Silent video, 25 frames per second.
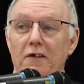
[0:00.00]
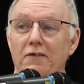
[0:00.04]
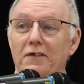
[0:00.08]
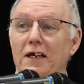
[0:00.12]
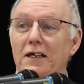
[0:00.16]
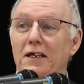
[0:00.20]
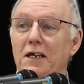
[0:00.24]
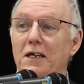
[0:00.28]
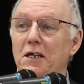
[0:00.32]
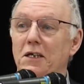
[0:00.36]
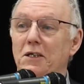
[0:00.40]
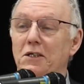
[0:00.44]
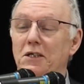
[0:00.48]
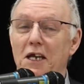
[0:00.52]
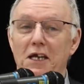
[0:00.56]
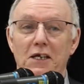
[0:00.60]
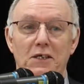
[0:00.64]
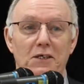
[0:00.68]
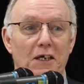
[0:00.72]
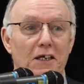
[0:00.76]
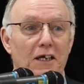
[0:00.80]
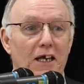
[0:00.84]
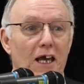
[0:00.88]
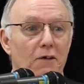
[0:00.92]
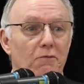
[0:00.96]
that it is
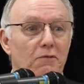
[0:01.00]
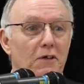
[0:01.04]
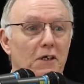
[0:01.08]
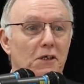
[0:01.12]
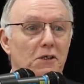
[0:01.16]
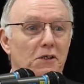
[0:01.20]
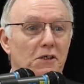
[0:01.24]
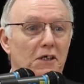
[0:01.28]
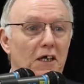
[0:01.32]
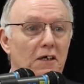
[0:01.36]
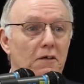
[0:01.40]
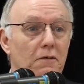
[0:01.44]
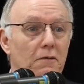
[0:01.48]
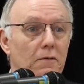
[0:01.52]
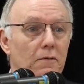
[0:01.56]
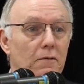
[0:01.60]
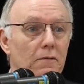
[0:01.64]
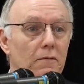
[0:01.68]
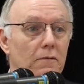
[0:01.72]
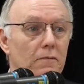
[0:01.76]
easy to get rid of sin?